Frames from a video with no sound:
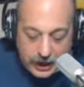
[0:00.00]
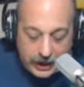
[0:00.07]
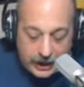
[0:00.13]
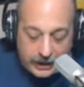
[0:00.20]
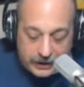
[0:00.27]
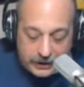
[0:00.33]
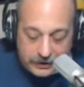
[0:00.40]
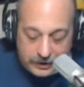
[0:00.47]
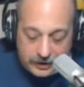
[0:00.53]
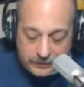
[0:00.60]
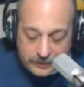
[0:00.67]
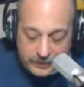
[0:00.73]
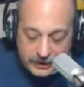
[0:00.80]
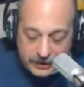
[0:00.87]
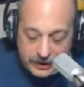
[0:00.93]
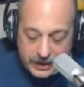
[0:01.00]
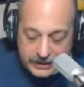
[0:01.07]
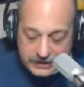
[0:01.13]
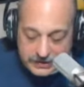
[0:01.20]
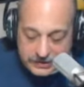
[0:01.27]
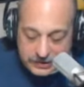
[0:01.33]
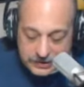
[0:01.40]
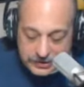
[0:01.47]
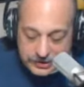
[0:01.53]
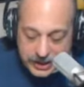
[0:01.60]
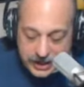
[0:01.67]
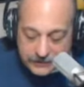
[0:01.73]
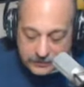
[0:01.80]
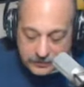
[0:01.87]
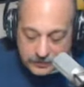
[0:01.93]
being asked in the
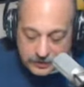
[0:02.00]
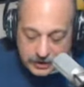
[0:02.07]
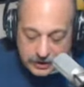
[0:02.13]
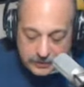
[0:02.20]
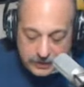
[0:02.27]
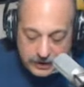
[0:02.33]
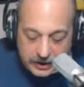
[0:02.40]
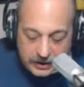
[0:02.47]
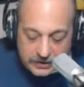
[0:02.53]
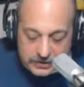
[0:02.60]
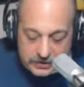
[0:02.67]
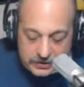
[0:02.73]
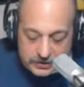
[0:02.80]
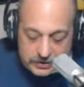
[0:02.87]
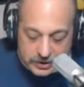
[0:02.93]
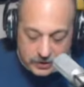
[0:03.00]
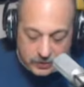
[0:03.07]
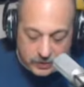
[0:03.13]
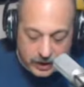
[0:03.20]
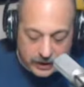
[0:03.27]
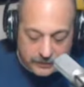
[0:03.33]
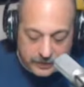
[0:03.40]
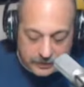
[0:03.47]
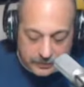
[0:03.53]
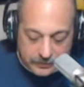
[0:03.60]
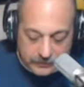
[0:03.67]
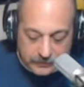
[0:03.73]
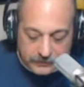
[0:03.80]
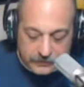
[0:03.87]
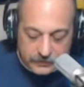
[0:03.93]
chat room here by Jesus, you know, why people
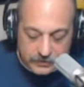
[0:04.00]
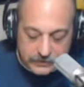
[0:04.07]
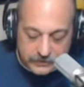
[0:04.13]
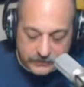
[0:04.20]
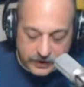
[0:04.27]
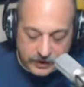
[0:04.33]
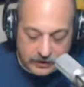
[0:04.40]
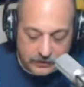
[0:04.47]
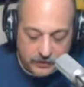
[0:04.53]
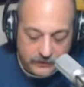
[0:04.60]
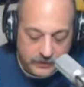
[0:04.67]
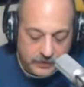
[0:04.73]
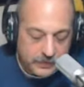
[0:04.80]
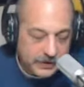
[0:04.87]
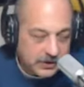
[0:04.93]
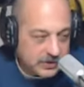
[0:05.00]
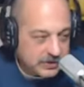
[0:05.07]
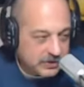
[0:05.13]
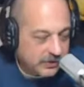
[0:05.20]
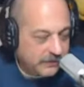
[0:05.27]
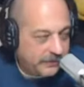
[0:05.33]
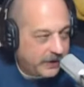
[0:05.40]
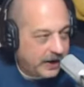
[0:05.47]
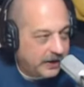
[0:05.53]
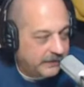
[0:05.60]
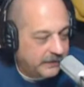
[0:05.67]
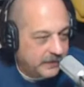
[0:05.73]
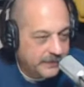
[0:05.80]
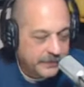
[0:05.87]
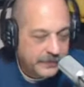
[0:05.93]
refuse to fight Crawford? Because they're afraid of
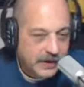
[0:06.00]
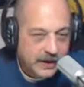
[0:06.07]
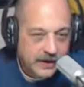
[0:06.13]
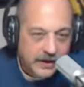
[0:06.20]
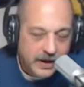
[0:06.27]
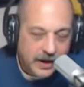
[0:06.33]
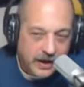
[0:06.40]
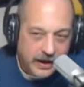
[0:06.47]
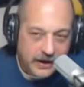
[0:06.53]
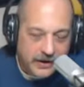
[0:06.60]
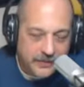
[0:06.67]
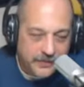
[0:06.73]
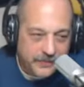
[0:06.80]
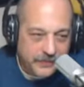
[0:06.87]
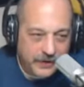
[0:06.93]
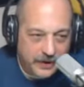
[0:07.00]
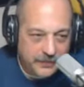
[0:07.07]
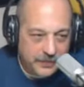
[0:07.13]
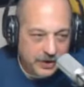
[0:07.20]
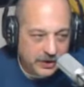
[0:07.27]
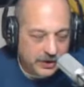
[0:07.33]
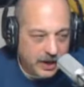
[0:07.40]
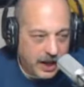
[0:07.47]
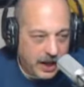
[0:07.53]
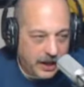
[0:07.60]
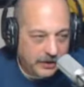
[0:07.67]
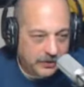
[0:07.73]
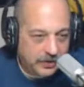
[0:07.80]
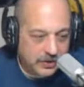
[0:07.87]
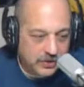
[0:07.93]
him. I mean,
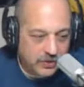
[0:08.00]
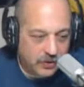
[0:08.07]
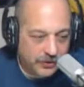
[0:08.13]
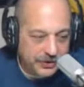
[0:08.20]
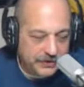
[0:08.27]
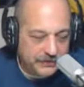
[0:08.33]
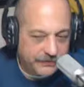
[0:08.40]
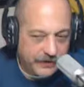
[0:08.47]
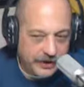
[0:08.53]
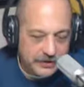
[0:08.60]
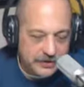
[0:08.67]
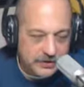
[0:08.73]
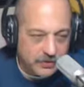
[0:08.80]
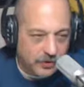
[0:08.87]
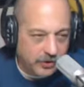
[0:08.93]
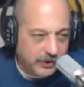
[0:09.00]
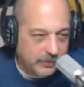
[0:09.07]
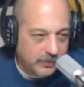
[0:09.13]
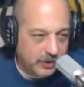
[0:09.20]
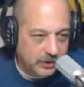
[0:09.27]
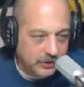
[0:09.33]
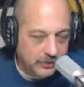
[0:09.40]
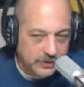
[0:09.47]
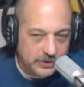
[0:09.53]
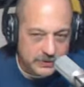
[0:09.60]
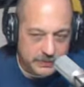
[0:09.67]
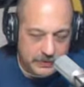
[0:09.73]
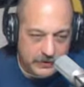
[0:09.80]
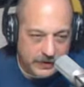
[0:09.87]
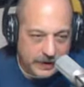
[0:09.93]
look, all these fighters, all they want to do is
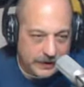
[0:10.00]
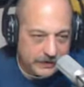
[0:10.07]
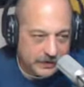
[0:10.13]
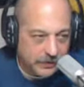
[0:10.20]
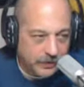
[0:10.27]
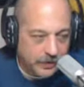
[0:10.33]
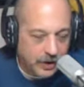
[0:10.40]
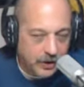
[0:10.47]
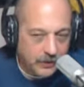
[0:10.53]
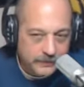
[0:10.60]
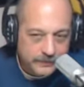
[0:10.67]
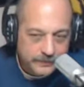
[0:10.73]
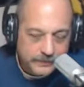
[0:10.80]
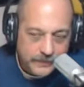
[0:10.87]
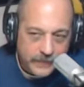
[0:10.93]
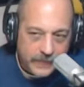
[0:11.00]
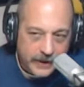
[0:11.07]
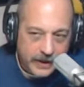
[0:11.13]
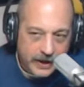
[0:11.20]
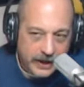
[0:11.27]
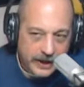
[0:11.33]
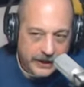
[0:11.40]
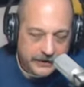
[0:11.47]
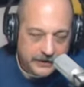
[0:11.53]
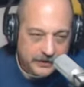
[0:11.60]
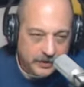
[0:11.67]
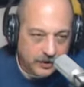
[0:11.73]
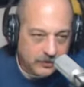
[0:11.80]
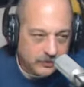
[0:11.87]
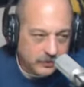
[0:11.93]
protect their O. And, you
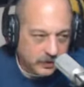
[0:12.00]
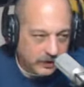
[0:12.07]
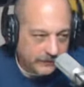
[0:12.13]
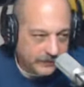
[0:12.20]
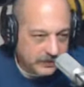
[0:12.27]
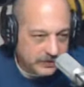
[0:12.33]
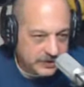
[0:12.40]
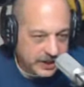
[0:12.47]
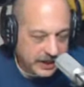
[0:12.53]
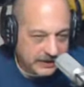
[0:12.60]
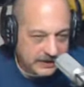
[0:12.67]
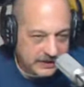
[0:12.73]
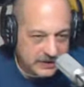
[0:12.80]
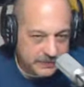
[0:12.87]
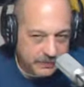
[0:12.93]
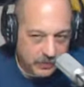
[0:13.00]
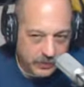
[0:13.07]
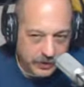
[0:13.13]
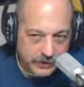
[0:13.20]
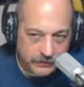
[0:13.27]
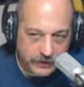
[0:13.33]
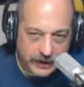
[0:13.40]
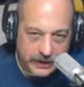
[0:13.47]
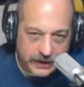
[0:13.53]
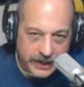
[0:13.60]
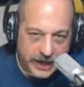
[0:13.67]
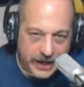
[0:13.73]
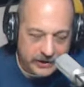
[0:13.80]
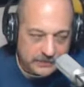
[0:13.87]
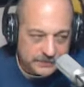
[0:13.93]
know, Crawford's at this point right
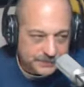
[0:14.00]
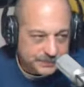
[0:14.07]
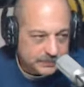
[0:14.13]
now